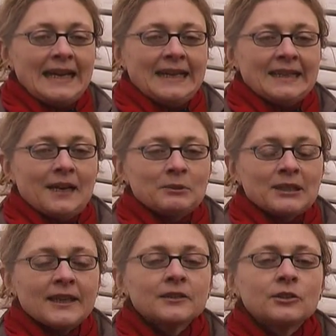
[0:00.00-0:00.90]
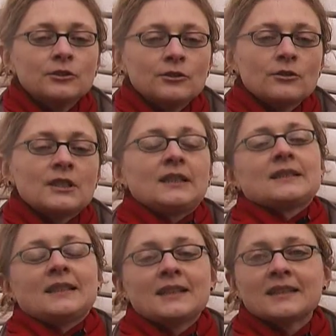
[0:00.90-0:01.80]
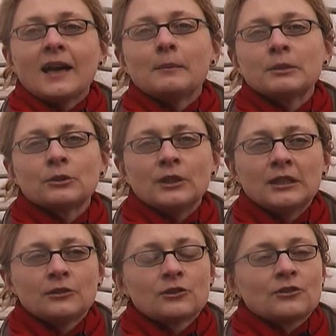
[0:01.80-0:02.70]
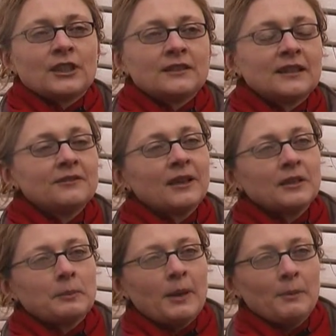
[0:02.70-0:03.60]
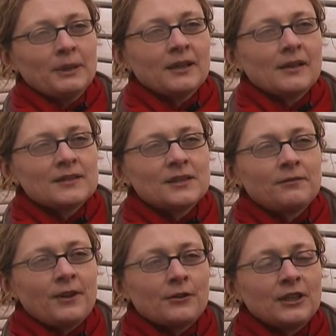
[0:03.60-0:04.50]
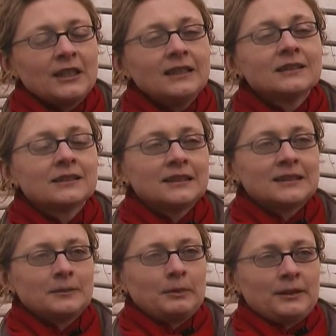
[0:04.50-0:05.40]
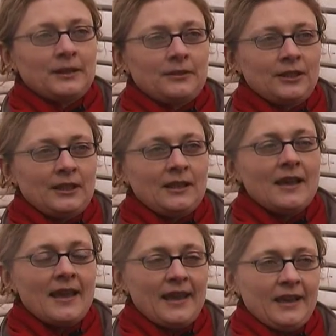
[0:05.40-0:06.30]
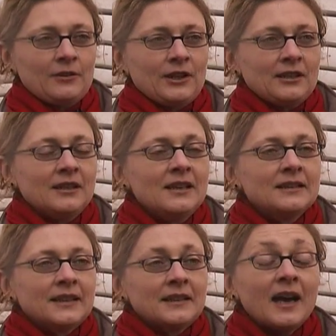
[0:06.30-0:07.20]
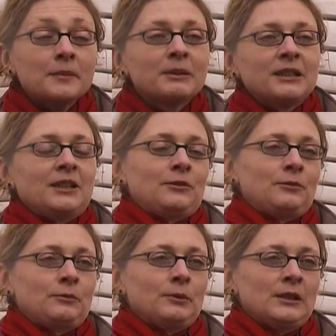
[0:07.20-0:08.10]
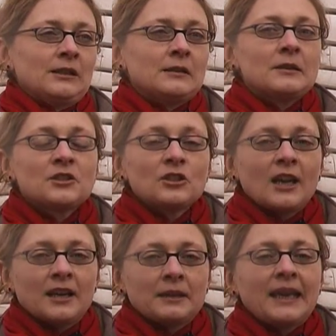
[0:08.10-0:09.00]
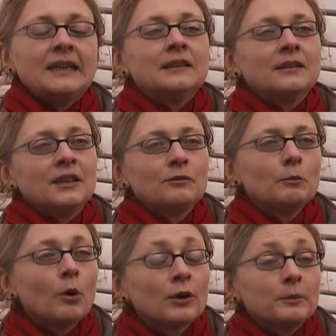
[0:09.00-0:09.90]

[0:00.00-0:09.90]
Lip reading: And I would like to use it as an example to illustrate that veterinary public health is a very interdisciplinary area that I believe will gain even more